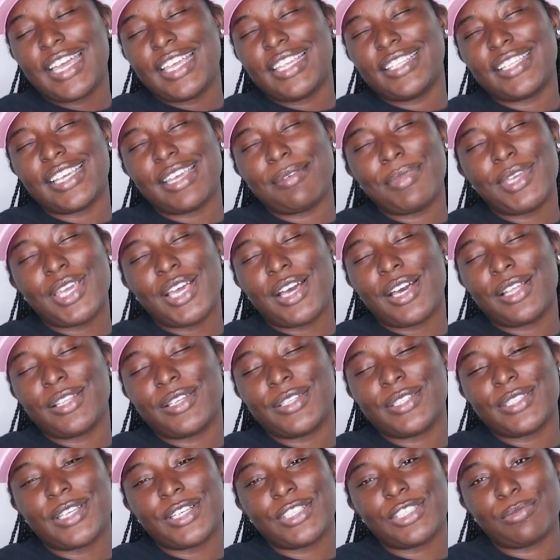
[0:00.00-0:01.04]
They be all on
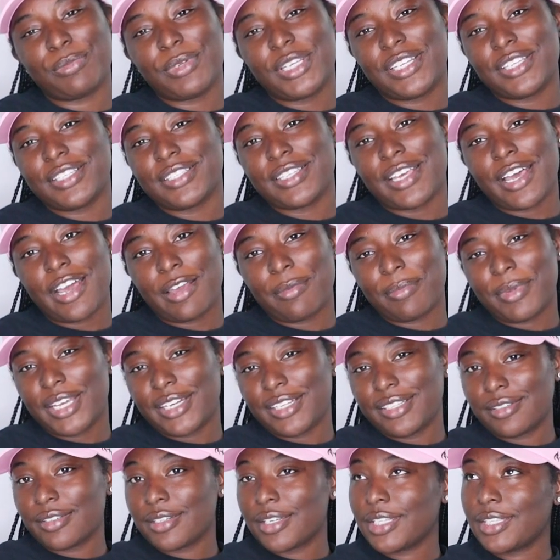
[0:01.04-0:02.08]
social media talking about
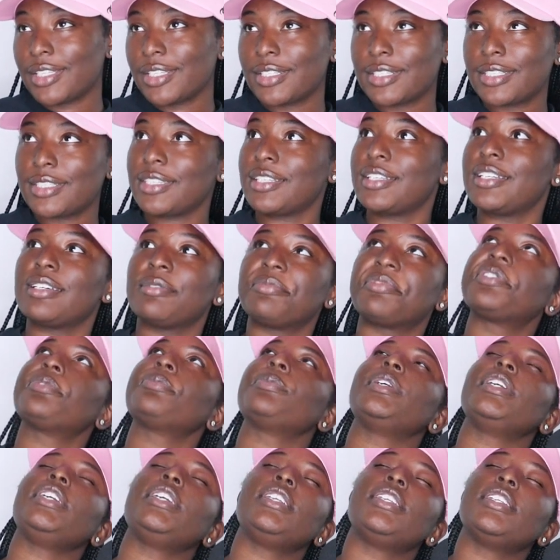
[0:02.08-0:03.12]
each other,
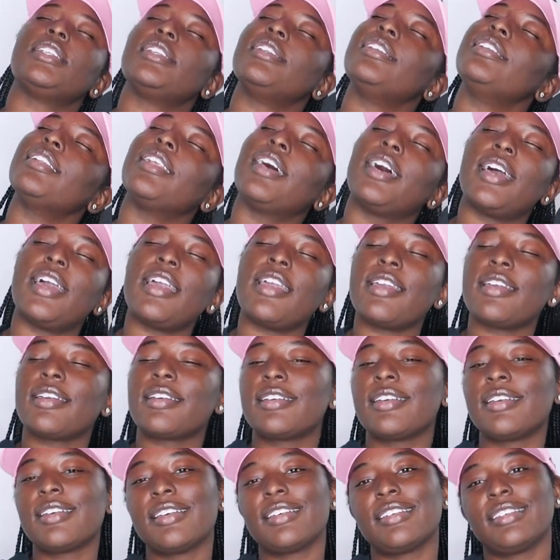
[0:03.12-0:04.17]
subtweeting,
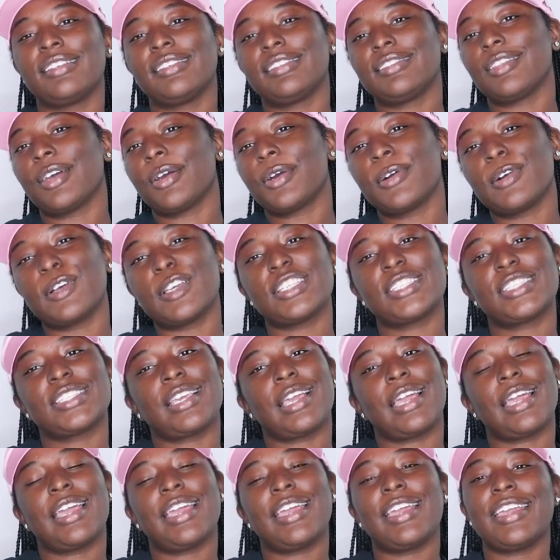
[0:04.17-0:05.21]
like throwing
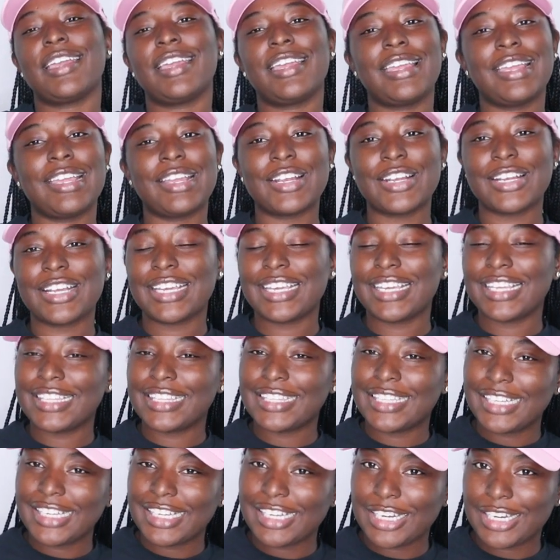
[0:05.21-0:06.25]
shade here and
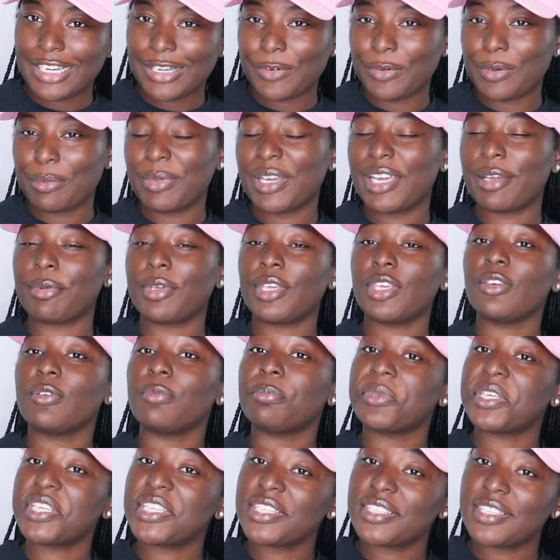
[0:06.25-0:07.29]
there, when, baby, you
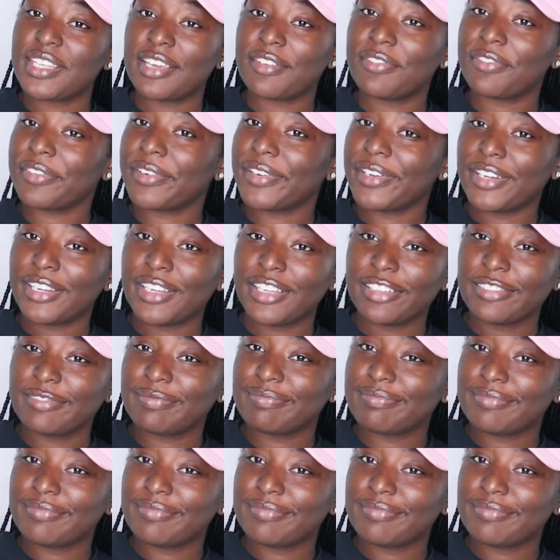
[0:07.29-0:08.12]
miss that friend.